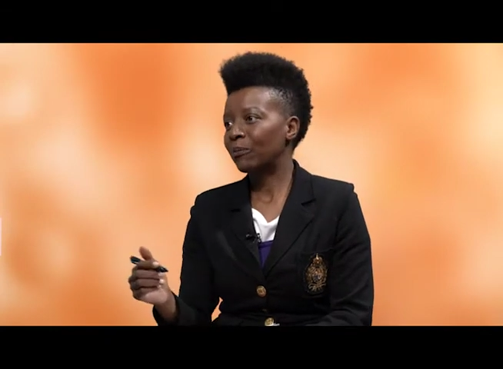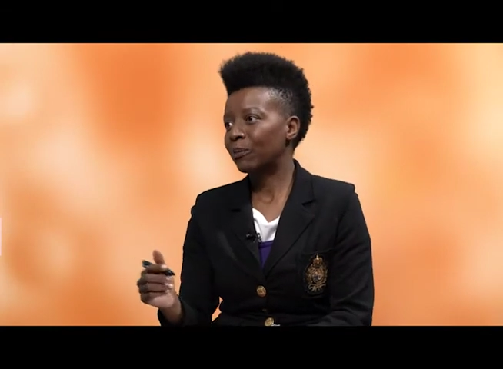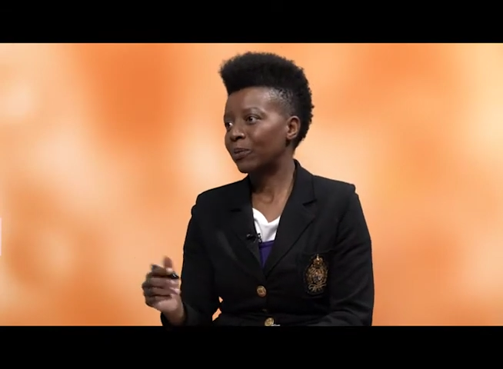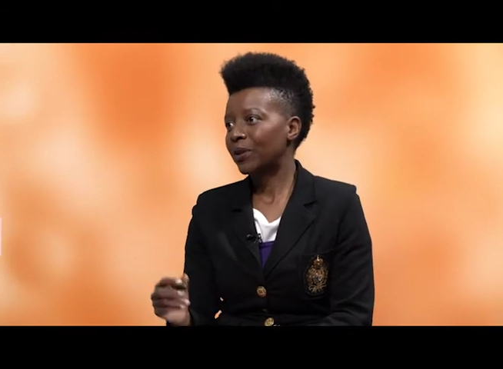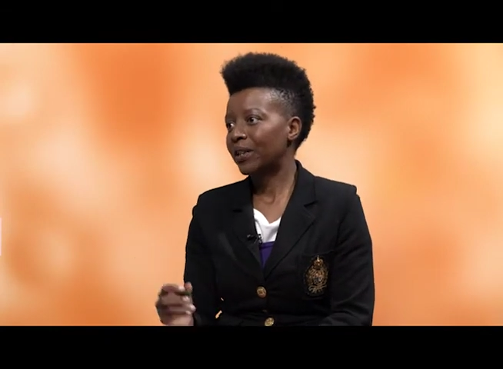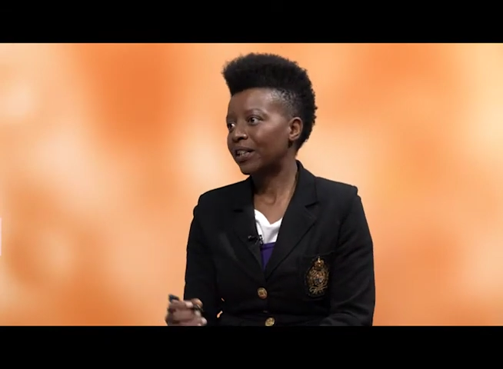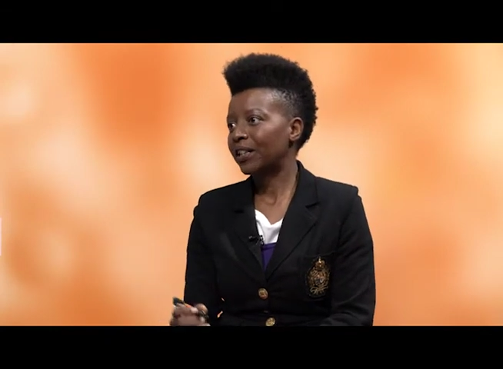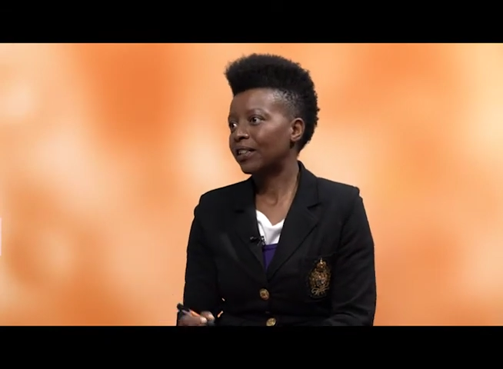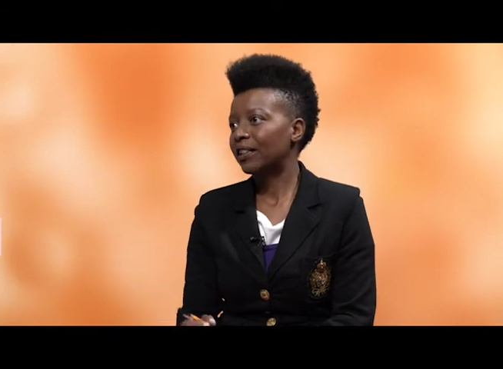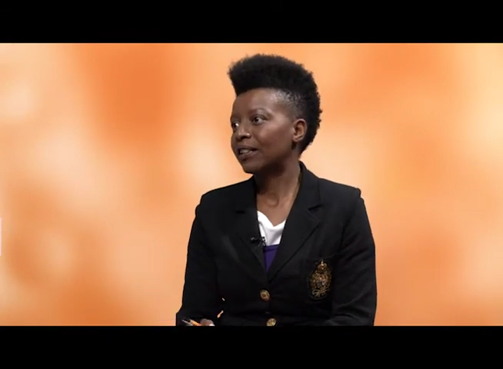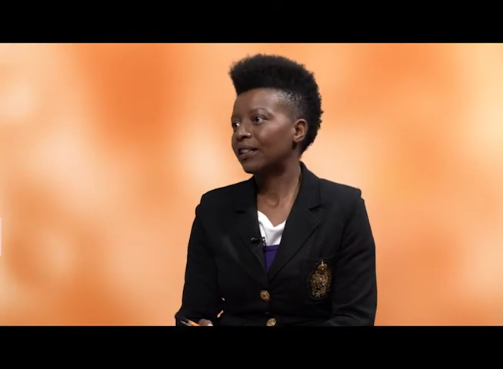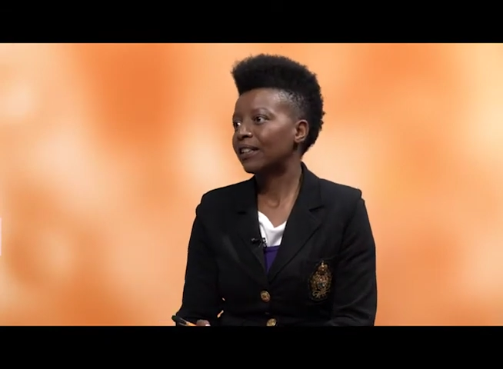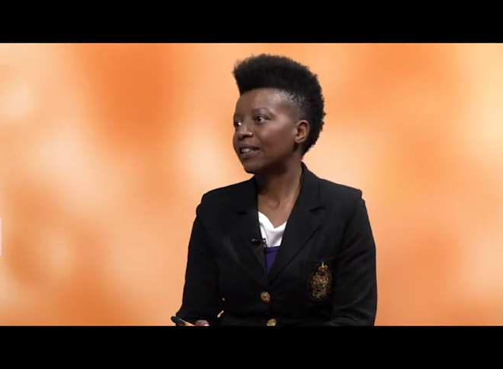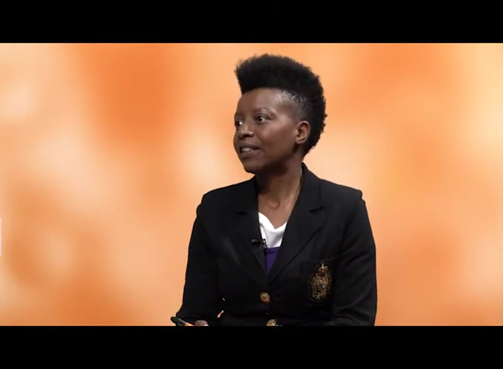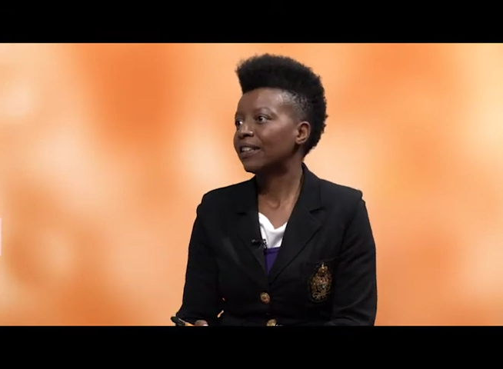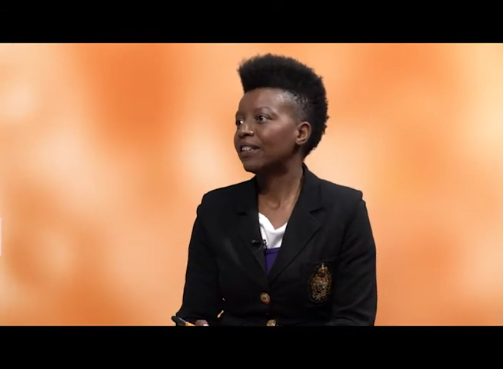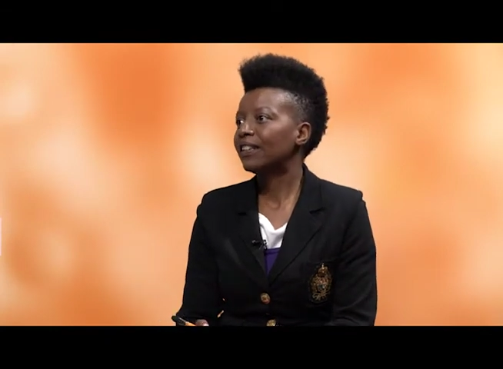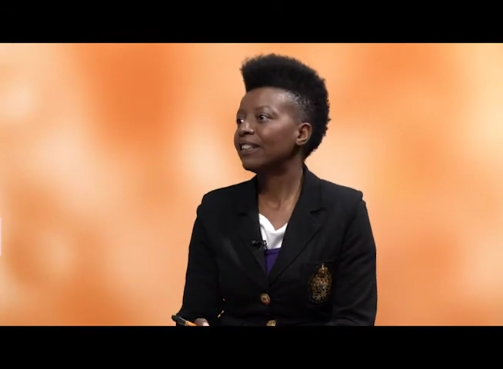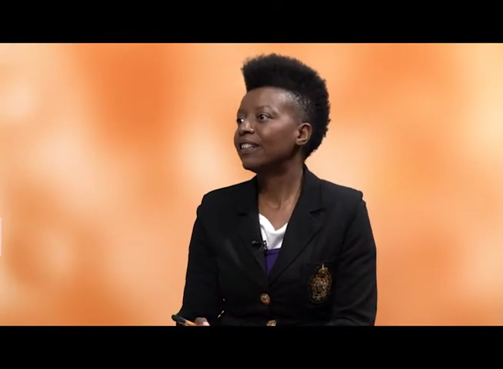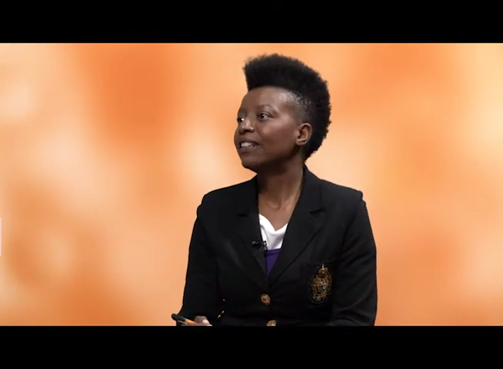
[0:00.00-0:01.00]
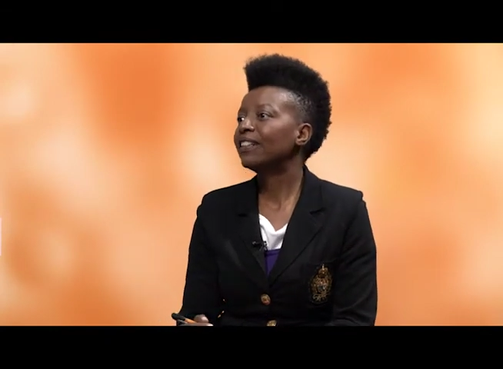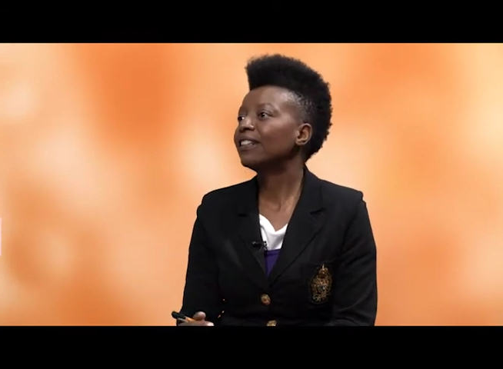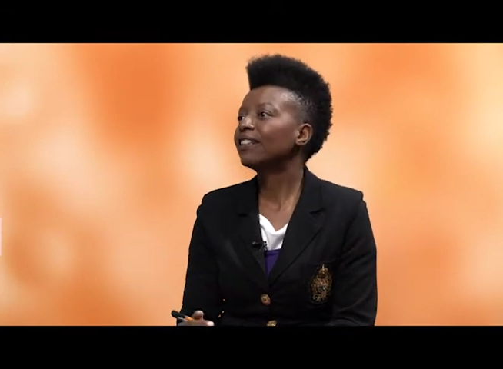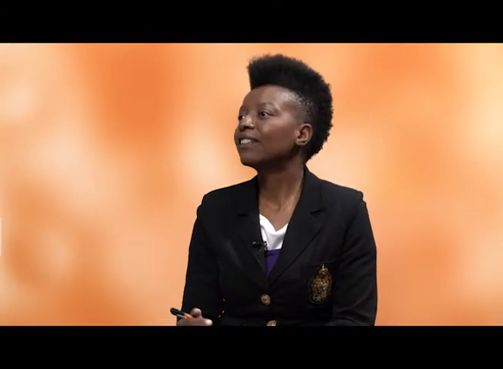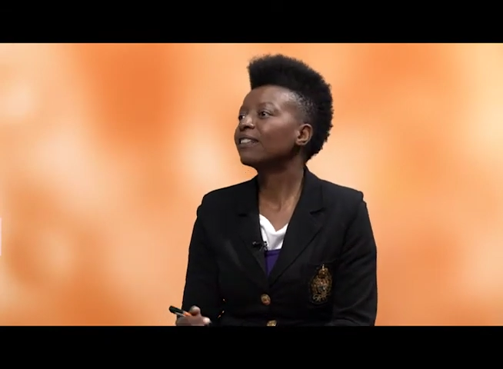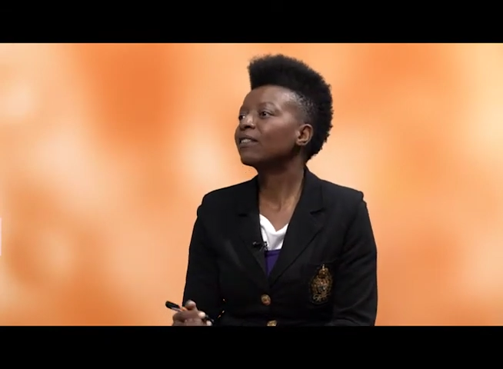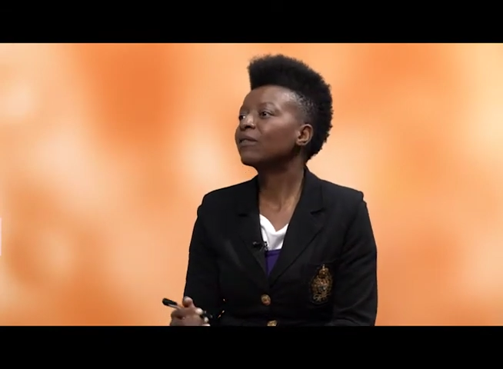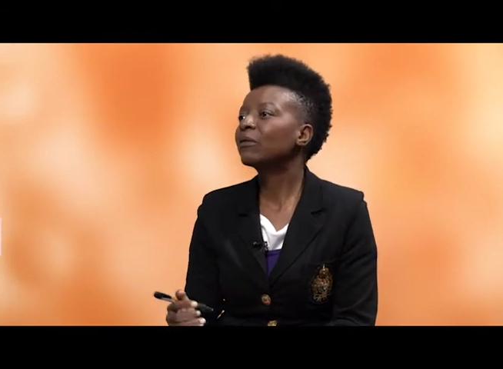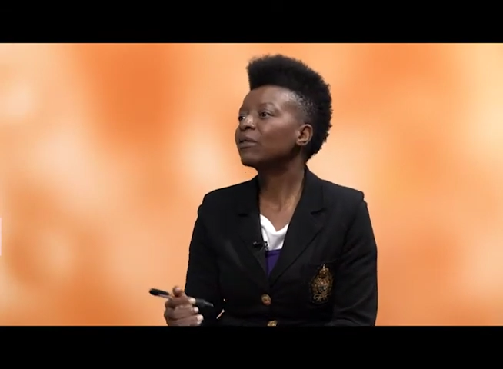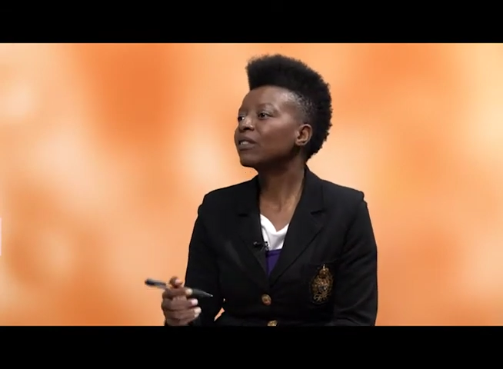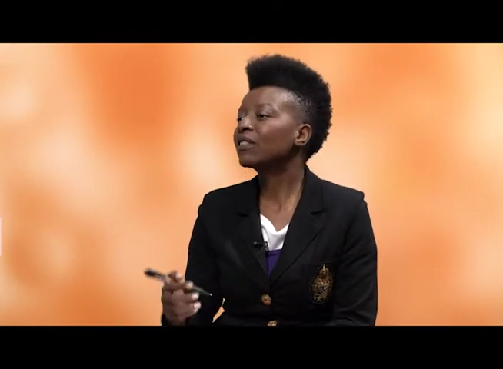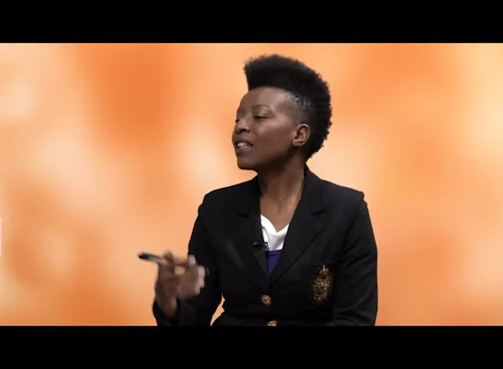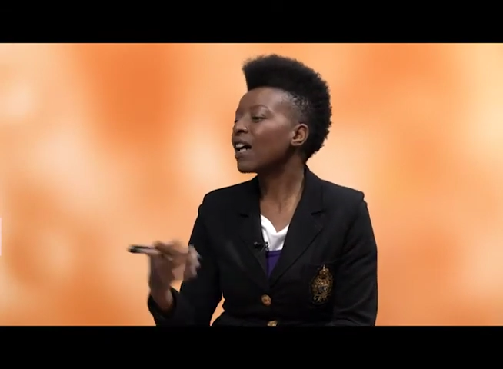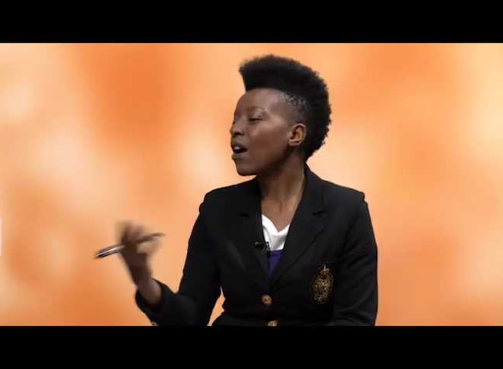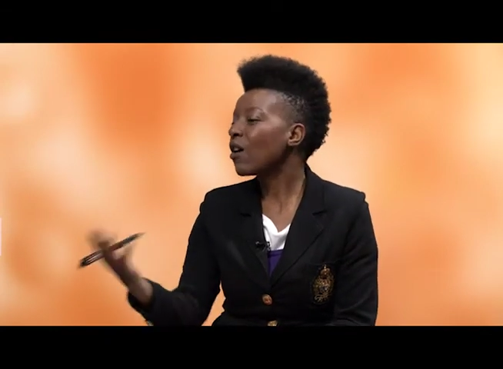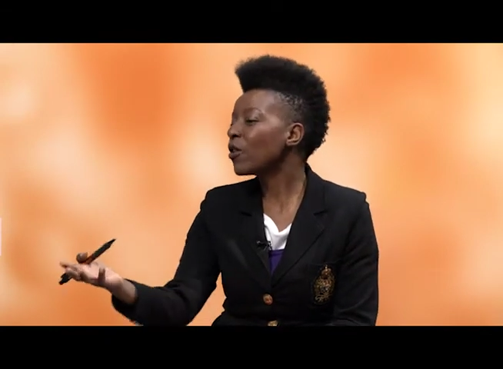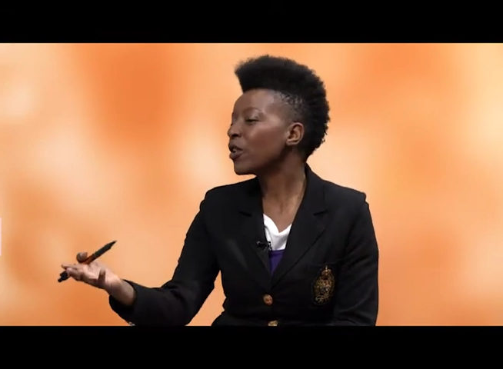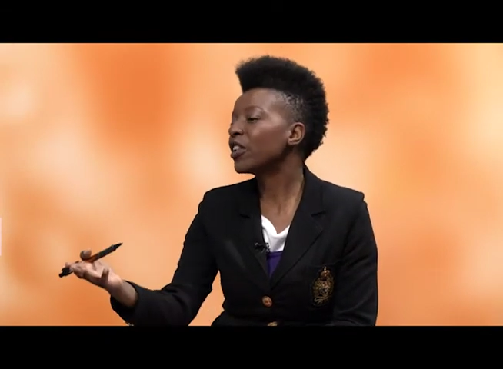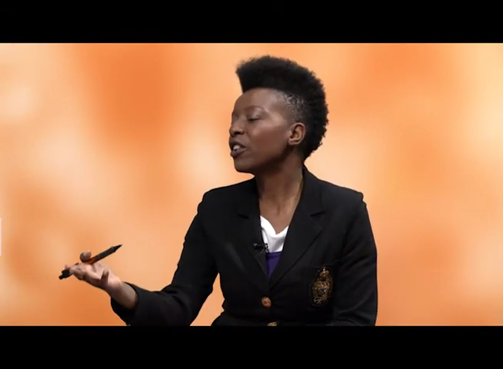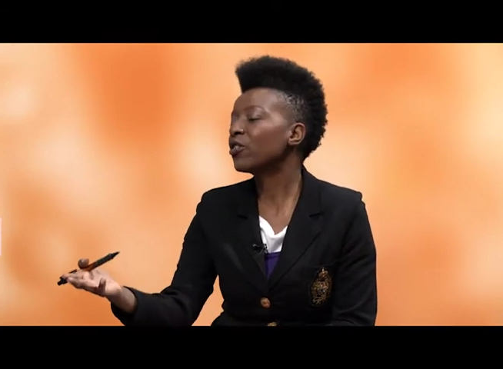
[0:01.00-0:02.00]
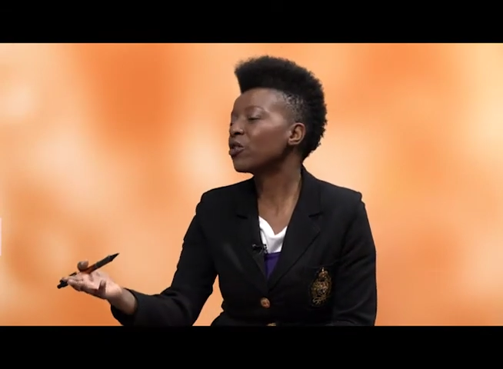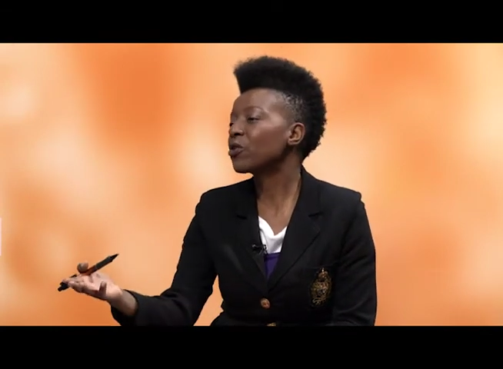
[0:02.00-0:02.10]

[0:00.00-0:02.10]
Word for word: break. Doubting